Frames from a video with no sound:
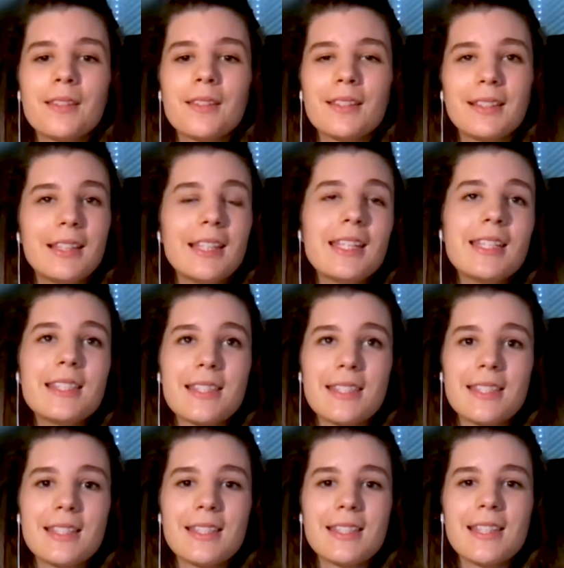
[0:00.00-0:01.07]
Lee
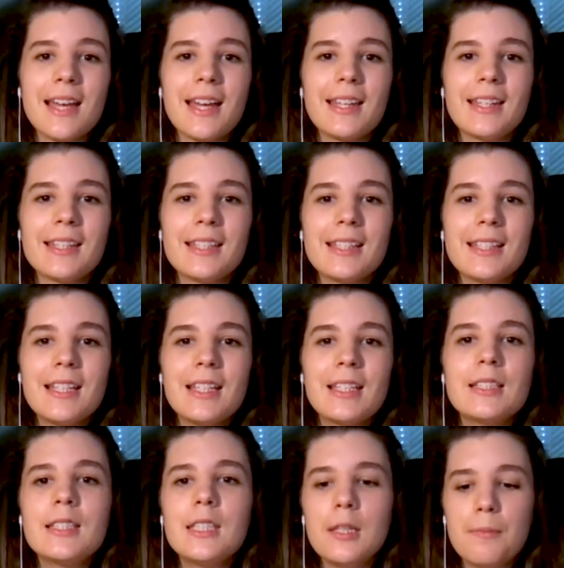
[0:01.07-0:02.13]
still said,
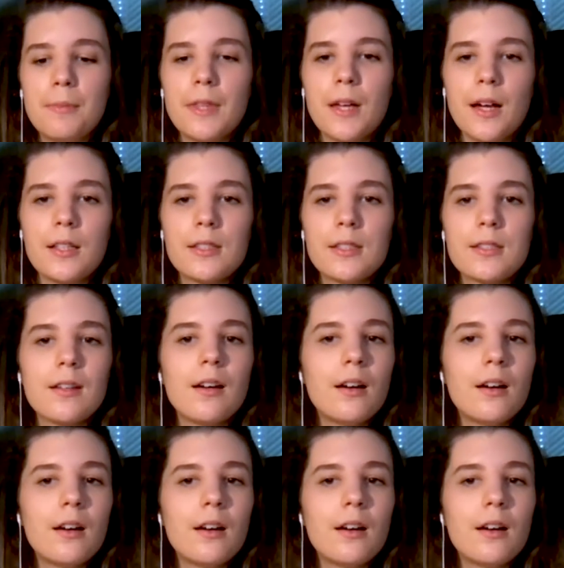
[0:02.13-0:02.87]
deep thoughts.